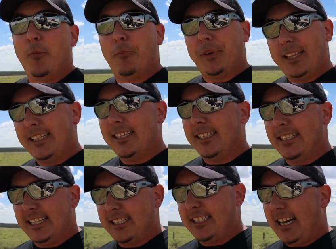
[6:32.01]
but
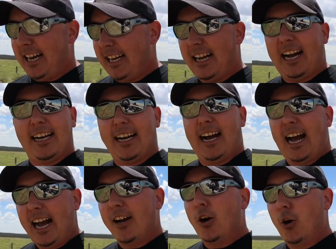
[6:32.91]
this guy
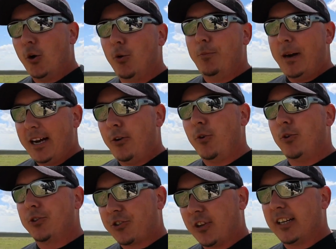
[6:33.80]
I owe my
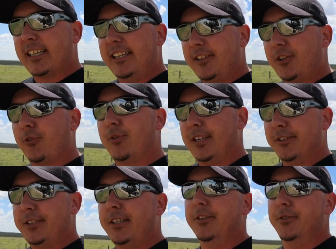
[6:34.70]
whole trucking career
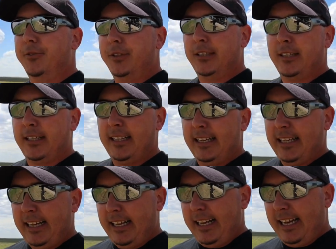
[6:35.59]
to.
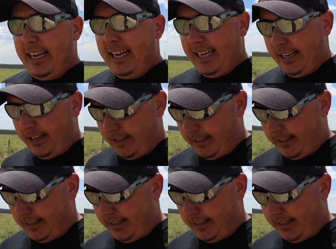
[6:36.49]
He